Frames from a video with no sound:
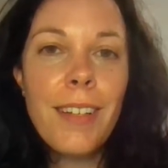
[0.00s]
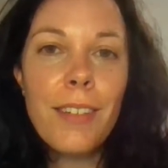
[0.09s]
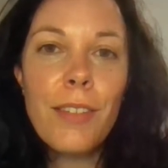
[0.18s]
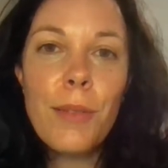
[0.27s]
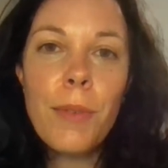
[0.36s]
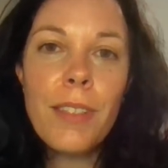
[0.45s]
And I
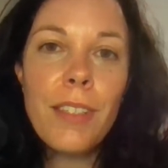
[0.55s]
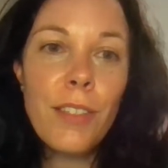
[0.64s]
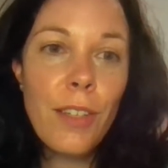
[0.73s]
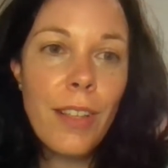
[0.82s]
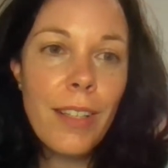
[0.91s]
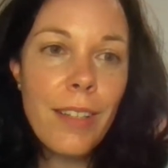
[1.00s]
just wanted to
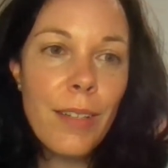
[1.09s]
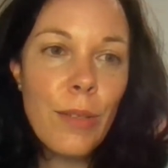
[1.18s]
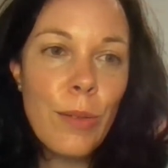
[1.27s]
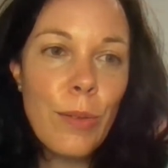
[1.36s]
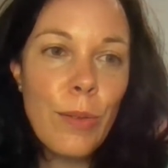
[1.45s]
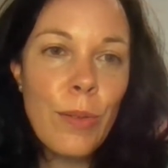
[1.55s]
do this
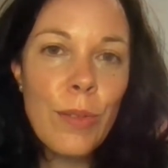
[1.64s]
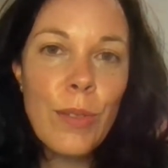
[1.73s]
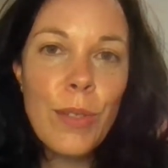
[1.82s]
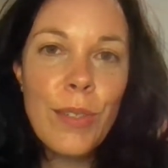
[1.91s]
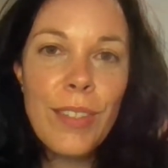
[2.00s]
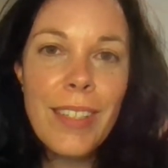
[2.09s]
little
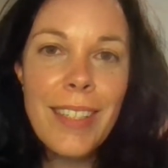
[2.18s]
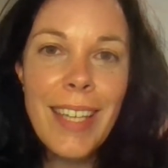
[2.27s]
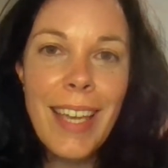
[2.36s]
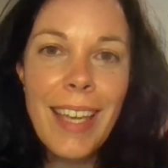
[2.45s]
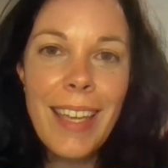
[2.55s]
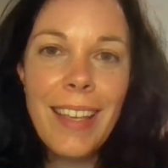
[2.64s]
talk
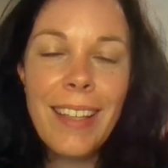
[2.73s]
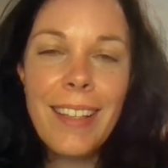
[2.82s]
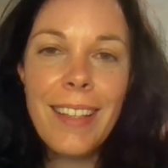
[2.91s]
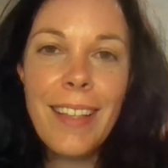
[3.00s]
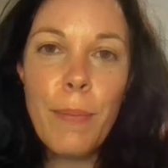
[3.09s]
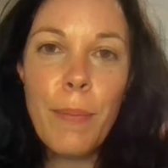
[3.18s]
today
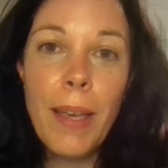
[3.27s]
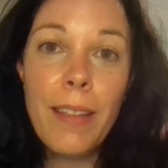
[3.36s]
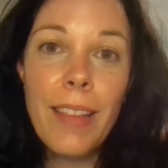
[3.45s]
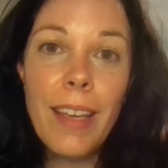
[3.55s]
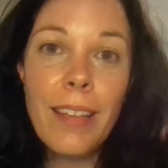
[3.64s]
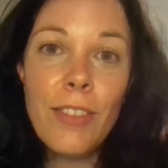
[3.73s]

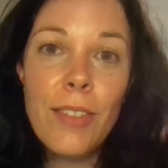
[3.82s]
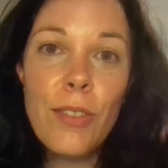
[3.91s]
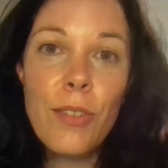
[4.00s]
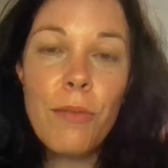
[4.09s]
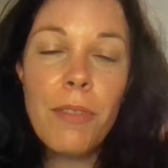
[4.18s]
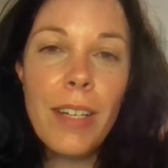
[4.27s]
about that, just
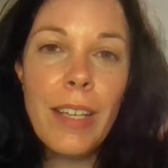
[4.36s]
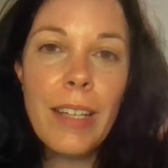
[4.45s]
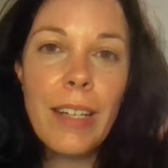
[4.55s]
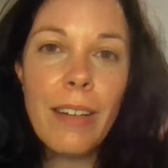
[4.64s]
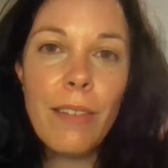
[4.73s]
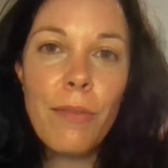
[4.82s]
to really
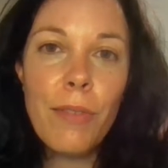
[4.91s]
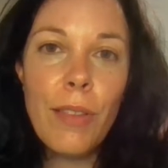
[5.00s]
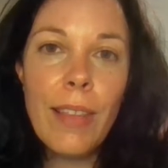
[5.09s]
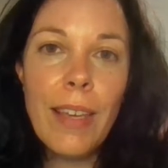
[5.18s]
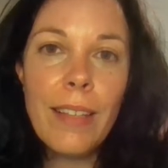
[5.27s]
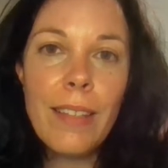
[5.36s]
clear a few
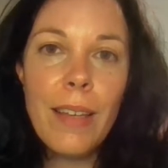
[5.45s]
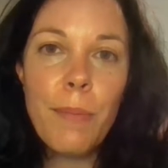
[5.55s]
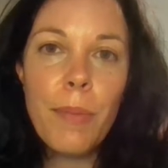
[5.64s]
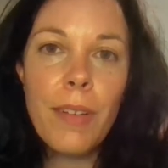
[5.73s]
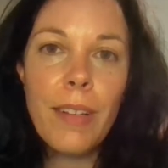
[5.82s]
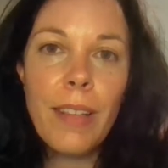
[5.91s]
things
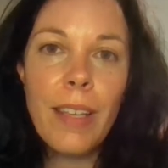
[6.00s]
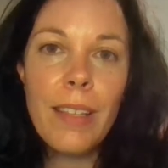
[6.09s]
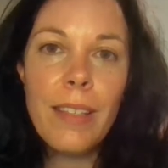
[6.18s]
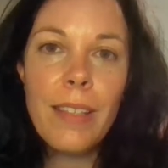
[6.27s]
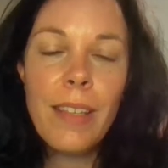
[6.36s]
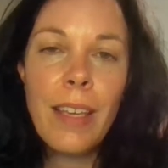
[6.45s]
up, and
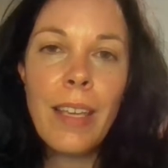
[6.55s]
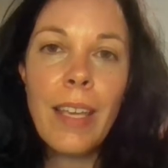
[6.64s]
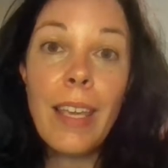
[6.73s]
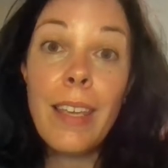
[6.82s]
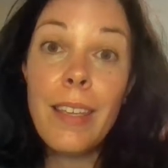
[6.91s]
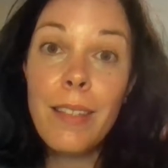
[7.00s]
that
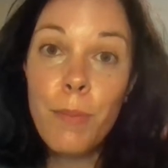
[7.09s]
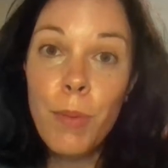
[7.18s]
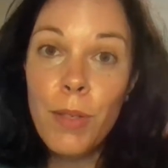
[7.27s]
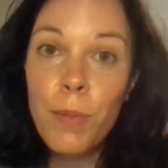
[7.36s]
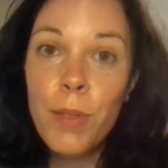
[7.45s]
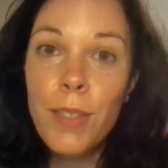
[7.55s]
it is
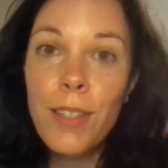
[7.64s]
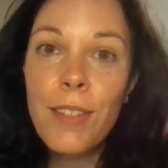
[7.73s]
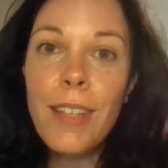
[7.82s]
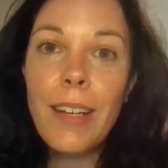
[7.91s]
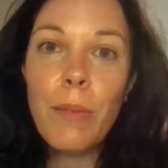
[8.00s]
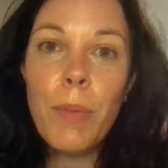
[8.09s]
possible to
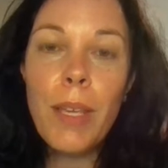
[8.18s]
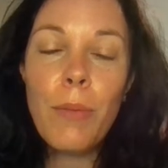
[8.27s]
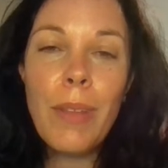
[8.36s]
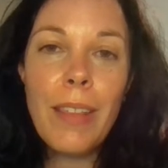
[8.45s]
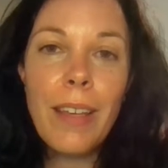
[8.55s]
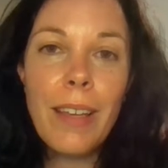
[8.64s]
use NLP
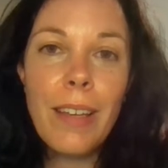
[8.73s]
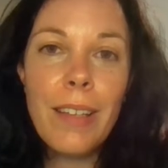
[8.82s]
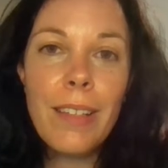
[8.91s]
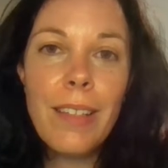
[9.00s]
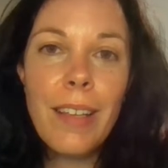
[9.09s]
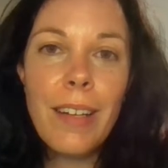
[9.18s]
with
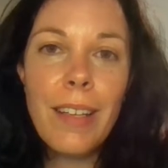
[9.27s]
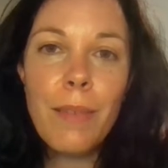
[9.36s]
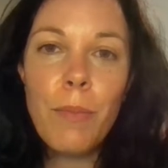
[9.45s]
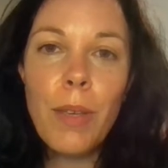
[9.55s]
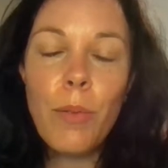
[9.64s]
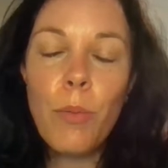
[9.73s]
heart, and it
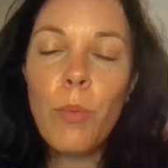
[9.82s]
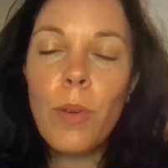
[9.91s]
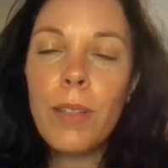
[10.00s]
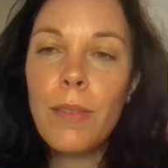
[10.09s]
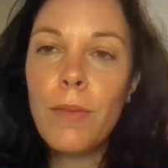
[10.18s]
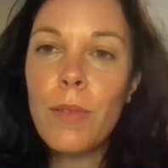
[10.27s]
can be a
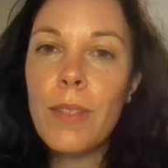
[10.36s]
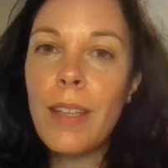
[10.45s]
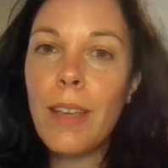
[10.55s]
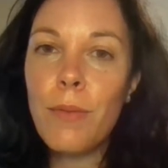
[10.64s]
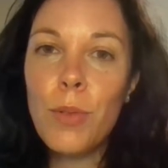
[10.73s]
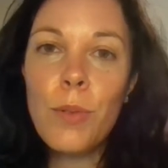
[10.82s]
wonderful
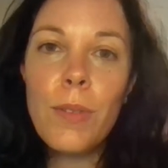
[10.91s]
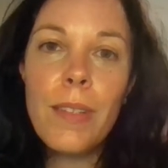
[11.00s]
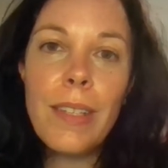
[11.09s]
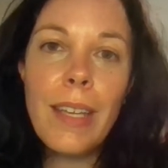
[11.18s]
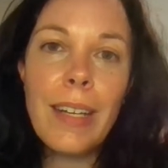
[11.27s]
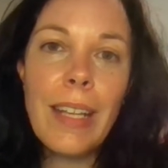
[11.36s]
set of tools and
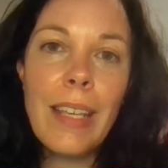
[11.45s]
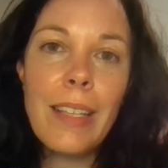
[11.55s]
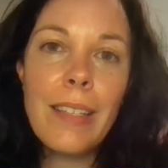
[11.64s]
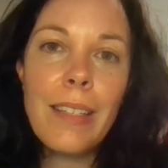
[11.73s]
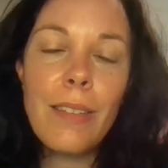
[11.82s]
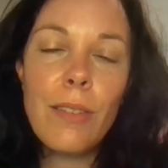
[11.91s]

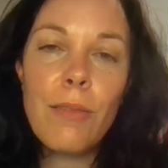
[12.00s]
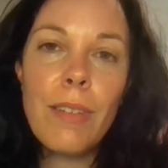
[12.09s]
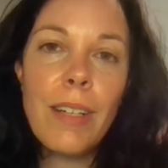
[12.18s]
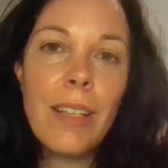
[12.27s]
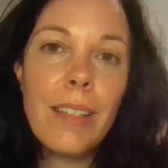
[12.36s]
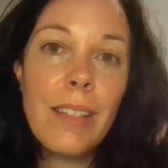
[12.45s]
techniques, and to
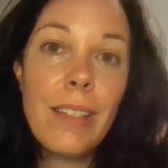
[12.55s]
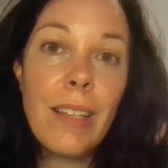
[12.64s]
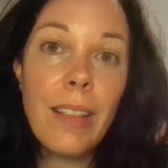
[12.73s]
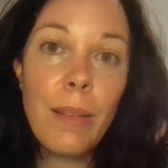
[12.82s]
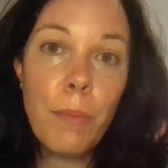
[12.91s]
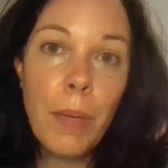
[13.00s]
really
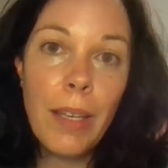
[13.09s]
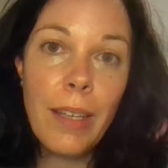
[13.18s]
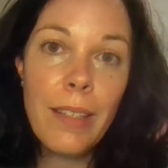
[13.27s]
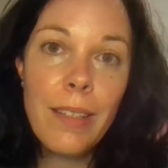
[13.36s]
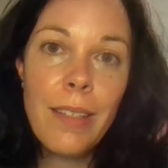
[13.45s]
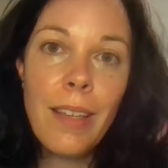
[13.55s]
understand the
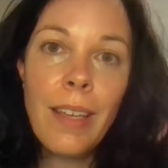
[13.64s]
mind